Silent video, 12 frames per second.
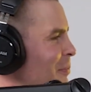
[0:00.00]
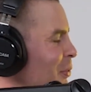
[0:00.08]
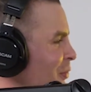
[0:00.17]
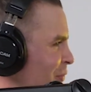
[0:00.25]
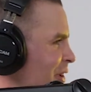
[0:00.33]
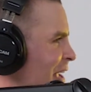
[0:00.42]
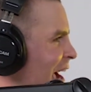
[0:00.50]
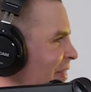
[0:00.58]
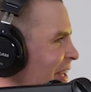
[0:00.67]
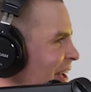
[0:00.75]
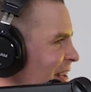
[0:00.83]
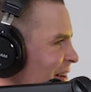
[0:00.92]
Like Bruce
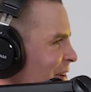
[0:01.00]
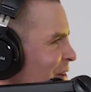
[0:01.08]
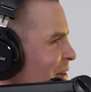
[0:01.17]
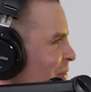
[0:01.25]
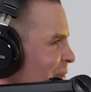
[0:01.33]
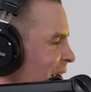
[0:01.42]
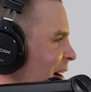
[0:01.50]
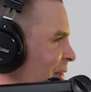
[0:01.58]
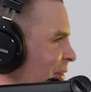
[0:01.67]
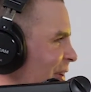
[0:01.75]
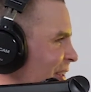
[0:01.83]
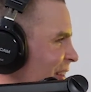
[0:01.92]
Lee had that. He couldn't
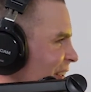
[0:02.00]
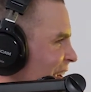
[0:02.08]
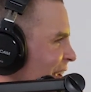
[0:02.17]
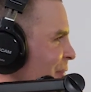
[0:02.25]
drink alcohol.